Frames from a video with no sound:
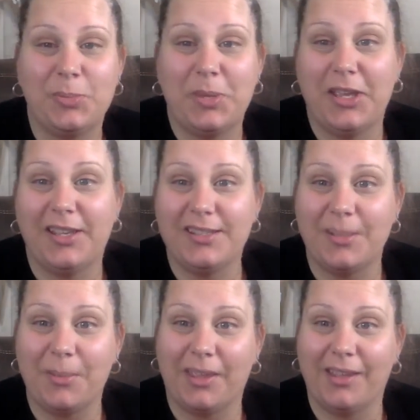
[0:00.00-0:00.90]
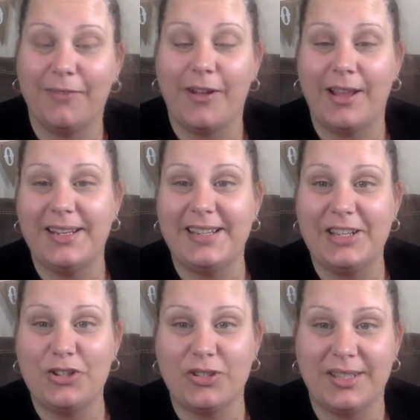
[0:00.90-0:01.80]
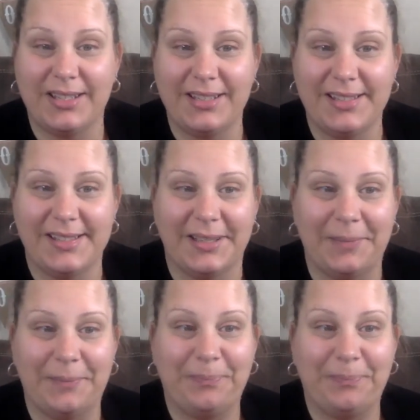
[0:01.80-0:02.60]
to be something fun and interesting to see.